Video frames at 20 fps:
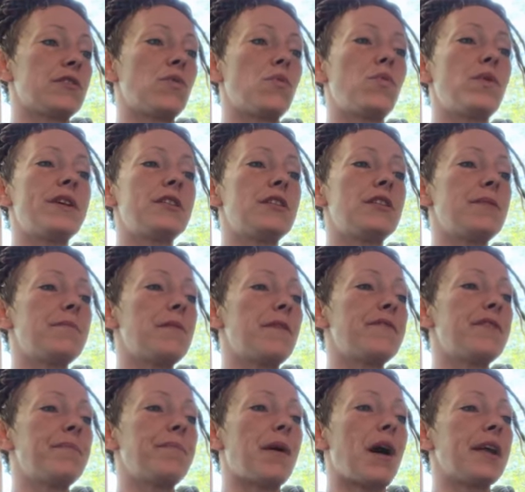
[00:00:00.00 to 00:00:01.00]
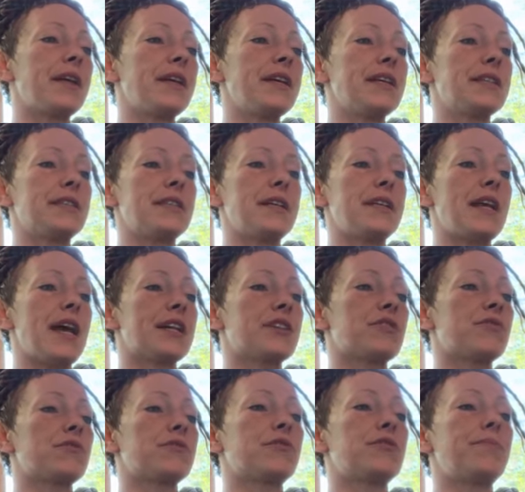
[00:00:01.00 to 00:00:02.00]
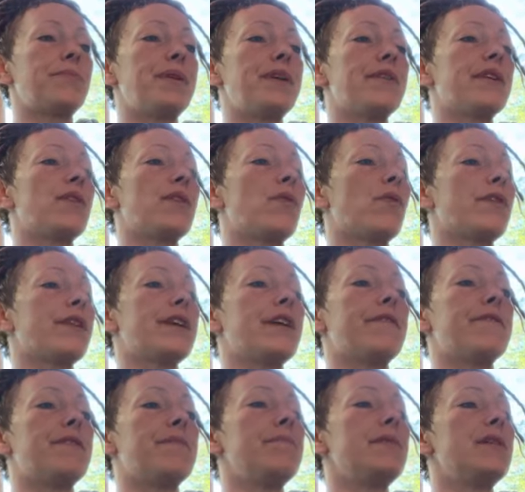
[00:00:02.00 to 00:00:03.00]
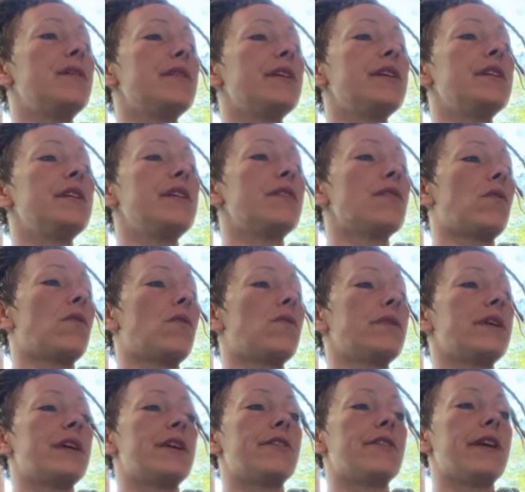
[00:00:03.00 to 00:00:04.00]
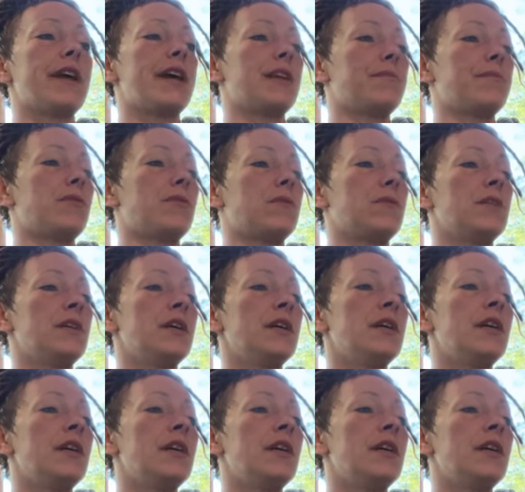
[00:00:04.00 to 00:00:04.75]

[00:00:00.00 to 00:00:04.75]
The wisdom of the body is the natural superiority of the million year old inner animal.